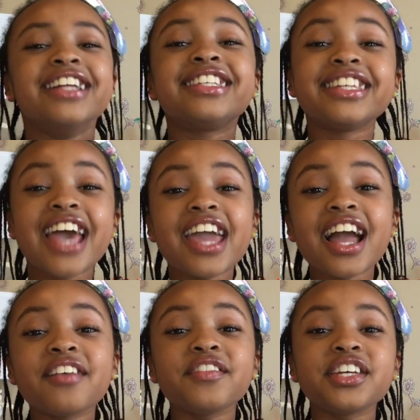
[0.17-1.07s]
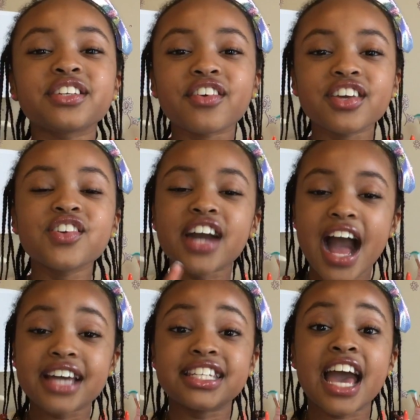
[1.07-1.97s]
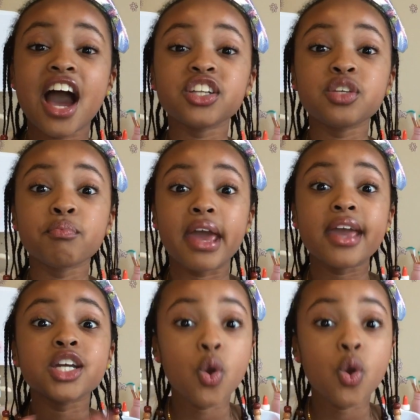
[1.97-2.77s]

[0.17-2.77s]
Today I'm going to be showing you guys how to make,